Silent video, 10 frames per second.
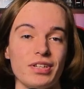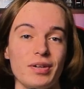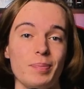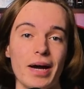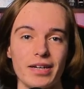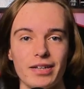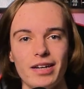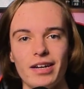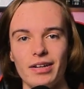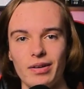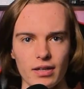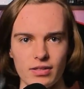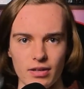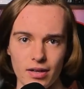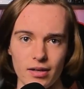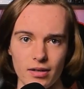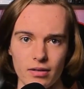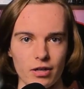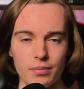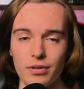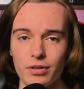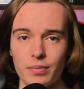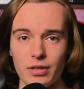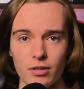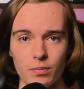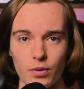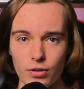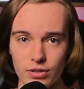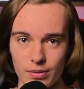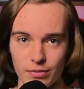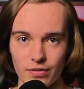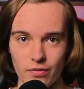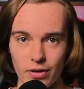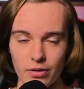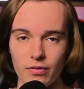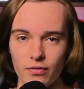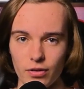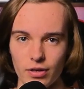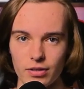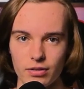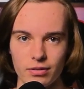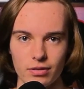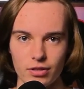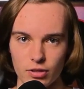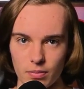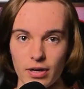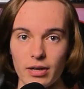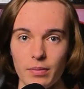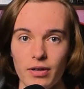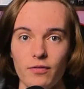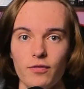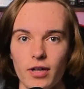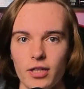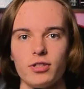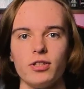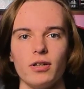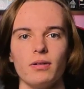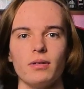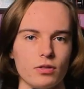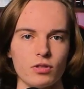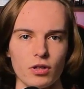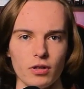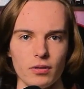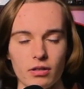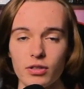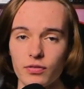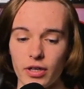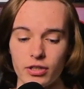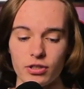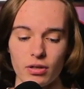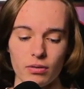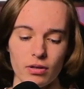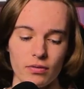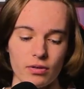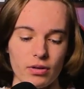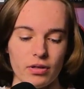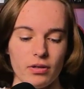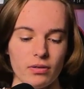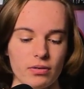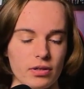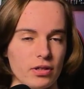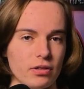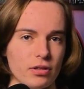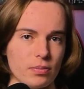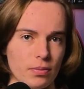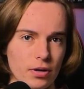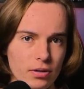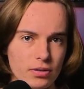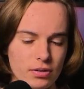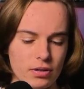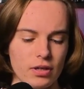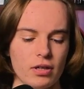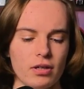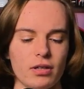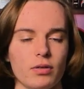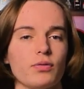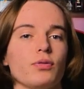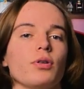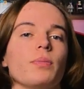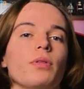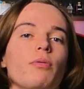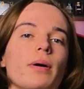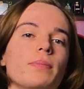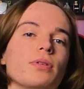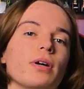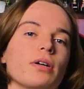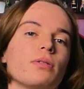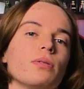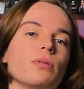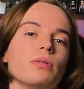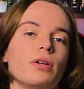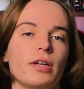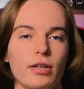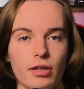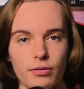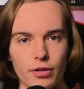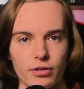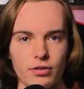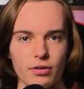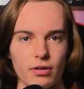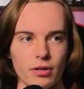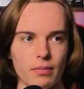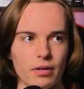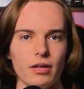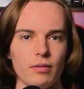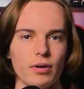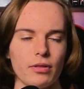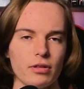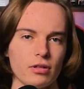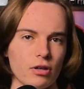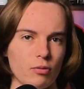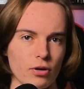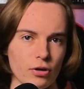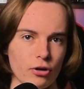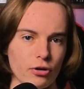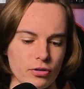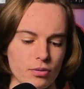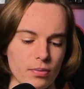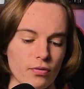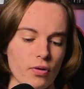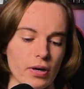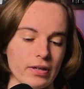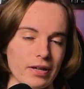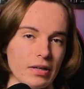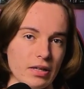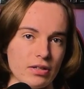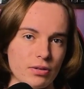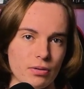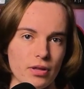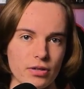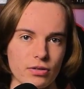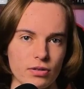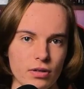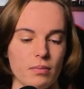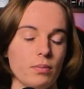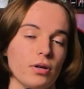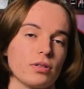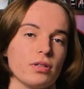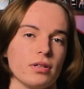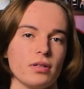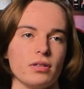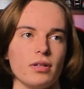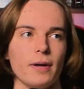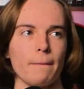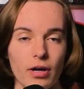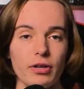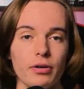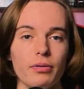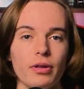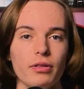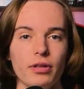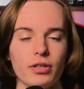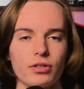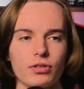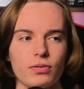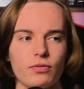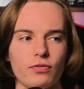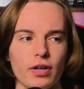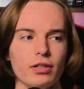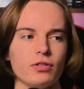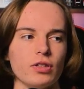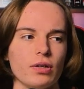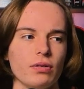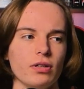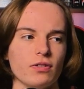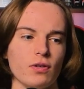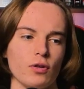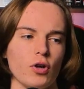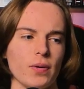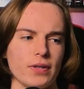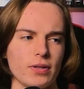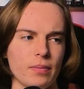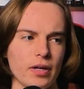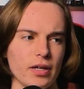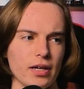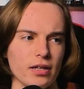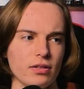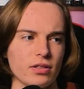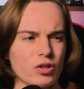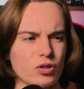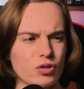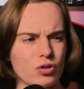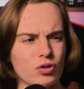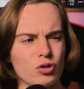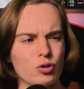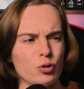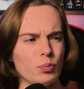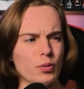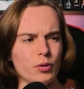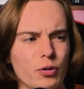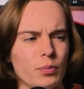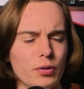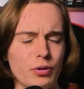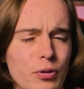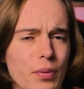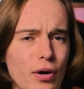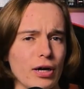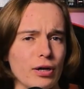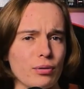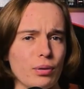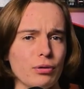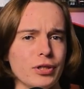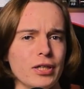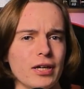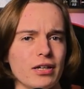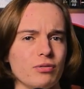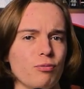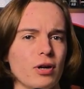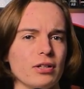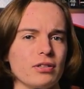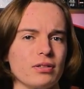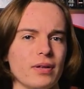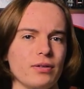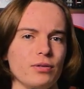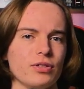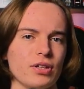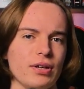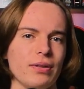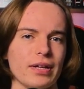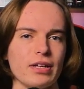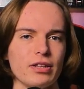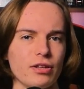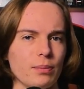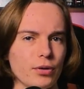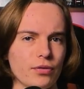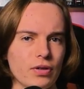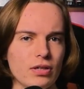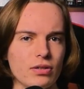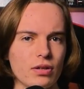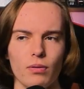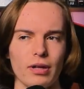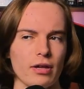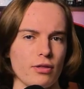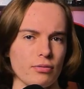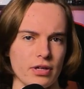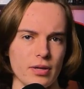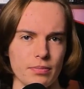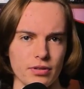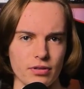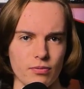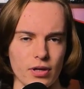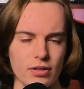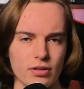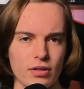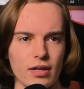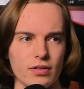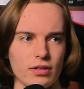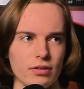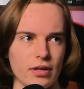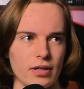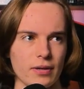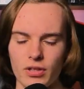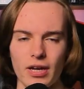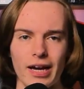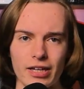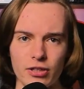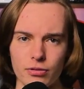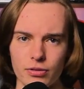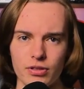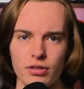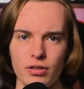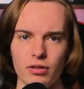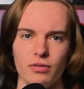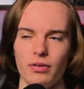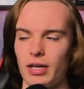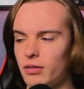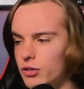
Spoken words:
here back again, and today I'm going to be unboxing my very first Spider-Man face shell. So, this face shell that I've got here in this box is from the website called Herostime. Now, one thing that I want to note before I get into this unboxing is that I know that this face shell is not going to be as super duper quality as ones that you see like in the movies or like 3D printed ones, as in like the accuracy of like the